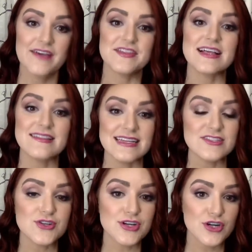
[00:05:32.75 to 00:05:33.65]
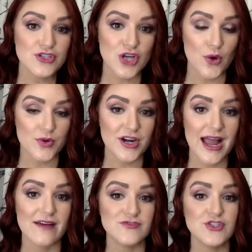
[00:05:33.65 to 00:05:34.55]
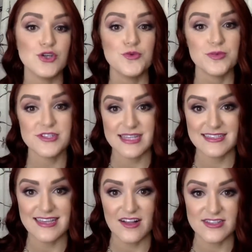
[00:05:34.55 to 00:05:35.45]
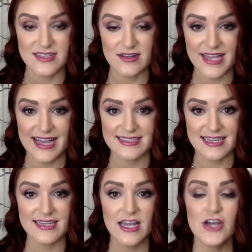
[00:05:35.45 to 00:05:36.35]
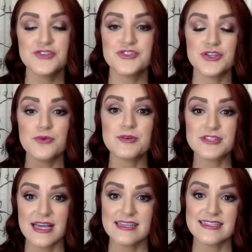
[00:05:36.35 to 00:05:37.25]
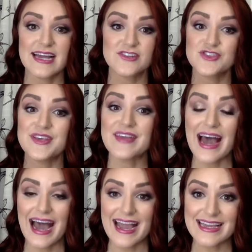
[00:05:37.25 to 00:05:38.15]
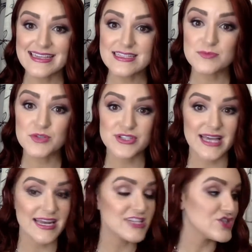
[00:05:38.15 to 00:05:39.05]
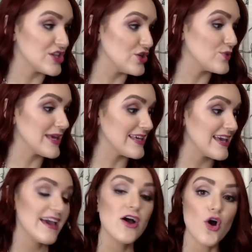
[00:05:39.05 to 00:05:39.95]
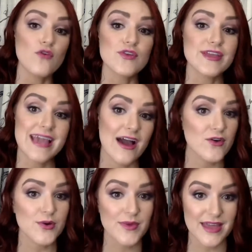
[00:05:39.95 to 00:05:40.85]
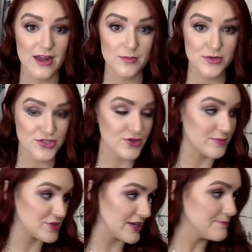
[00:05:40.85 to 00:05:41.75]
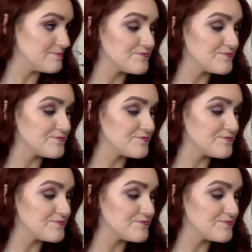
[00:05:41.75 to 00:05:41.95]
The cleanser and our toner have 2% salicylic acid. 2% is actually the highest percentage that you can get over the counter without a prescription.